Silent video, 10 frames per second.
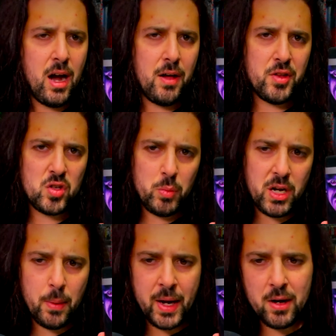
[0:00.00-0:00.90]
This will be
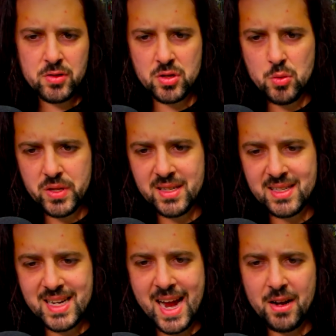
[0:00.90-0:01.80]
coming out soon, the
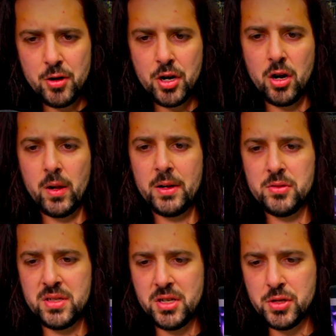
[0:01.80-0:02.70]
standard
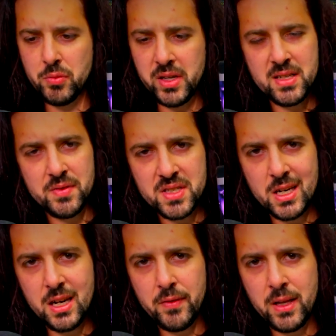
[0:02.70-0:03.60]
collector's edition release of
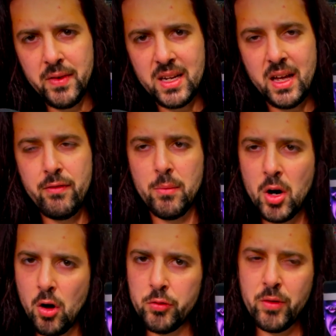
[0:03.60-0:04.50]
City of the Living Dead from
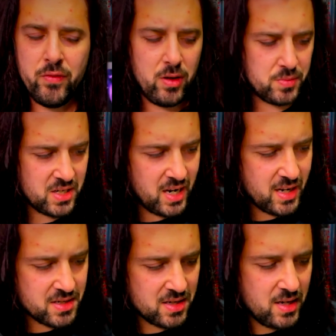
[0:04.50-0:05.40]
Cauldron Films,
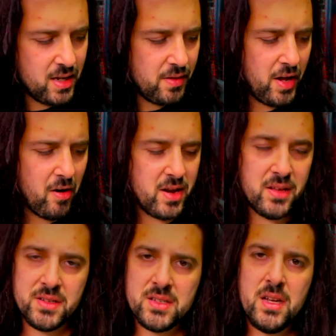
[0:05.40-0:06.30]
guys. There it
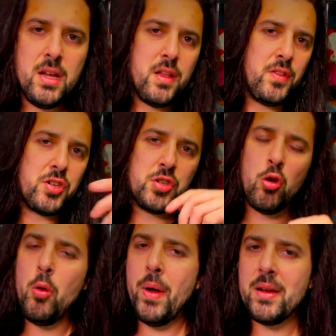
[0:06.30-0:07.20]
is. This is your
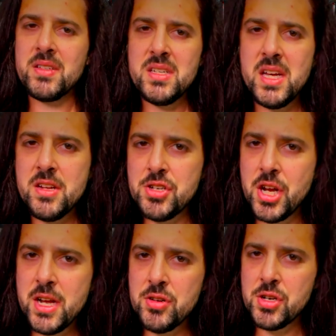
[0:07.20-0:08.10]
old pal
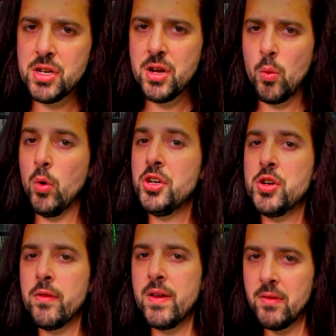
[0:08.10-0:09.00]
CHH. What is
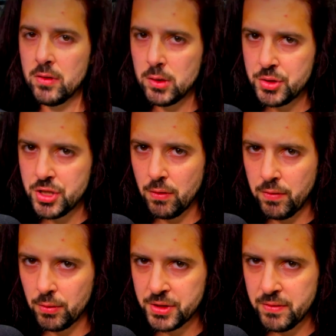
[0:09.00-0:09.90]
your favorite Lucio
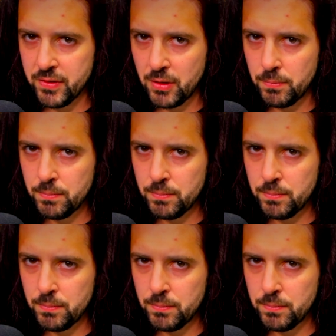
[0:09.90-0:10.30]
Fulci film?